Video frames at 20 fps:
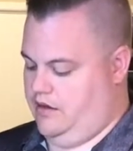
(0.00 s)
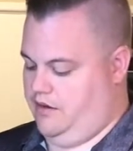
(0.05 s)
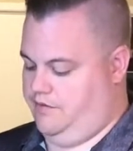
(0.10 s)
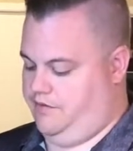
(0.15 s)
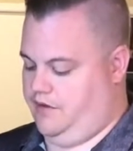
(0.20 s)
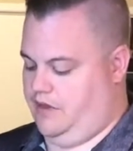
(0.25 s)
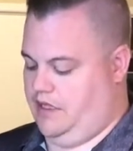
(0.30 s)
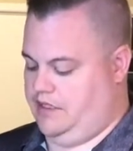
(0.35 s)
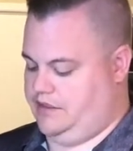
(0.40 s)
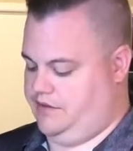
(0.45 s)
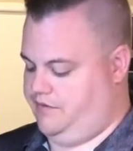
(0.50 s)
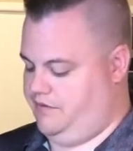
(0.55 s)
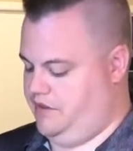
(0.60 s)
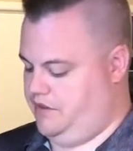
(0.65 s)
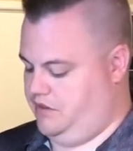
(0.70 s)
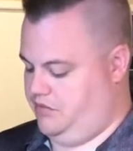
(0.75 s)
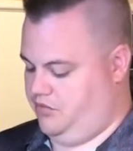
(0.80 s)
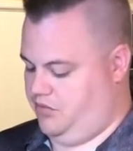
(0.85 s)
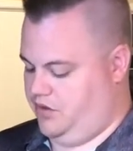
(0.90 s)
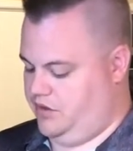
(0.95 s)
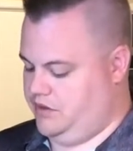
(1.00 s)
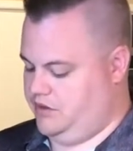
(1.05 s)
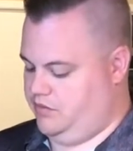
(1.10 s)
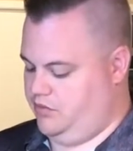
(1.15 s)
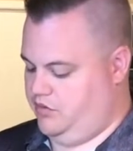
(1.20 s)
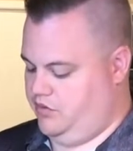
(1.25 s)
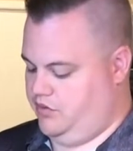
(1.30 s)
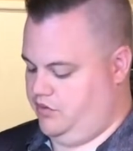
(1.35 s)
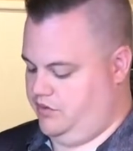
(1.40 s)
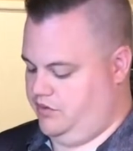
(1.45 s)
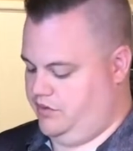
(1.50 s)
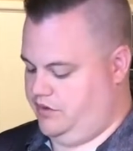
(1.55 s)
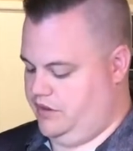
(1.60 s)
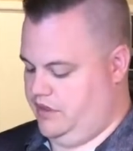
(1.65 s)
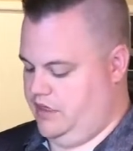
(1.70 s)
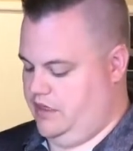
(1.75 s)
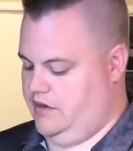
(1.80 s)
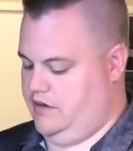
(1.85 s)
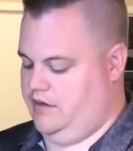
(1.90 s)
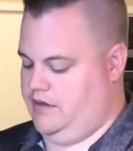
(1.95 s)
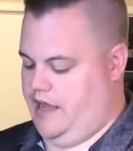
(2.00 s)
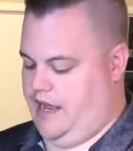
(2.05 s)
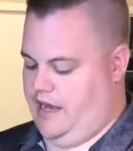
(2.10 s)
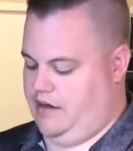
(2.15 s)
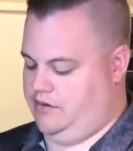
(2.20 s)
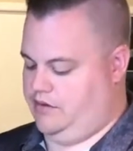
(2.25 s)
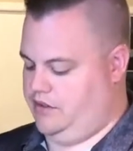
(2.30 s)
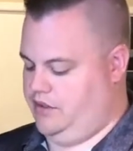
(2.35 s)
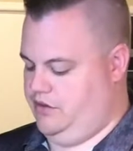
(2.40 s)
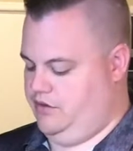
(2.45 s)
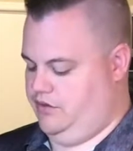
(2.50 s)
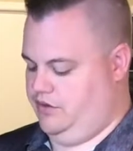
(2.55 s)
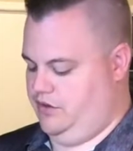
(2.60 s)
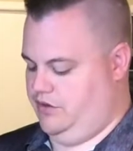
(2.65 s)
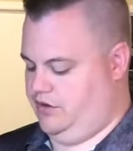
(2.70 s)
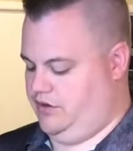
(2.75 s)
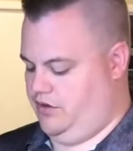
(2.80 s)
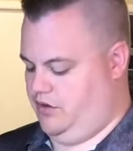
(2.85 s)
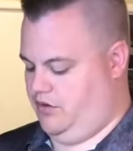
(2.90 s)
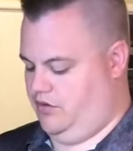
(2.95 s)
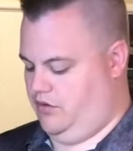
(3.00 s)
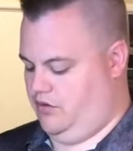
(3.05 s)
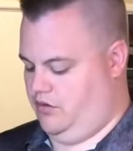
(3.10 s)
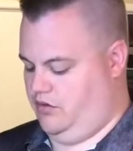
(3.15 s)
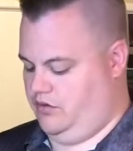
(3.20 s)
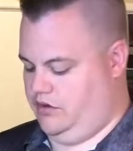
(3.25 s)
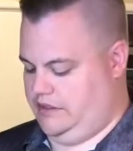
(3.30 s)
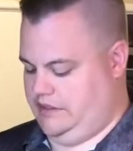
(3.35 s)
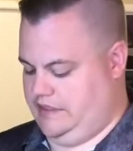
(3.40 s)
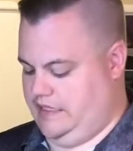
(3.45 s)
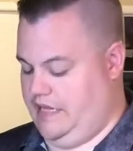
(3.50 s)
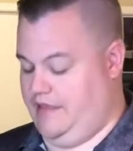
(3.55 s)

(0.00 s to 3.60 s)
philosophies and principles, the how to use a journal.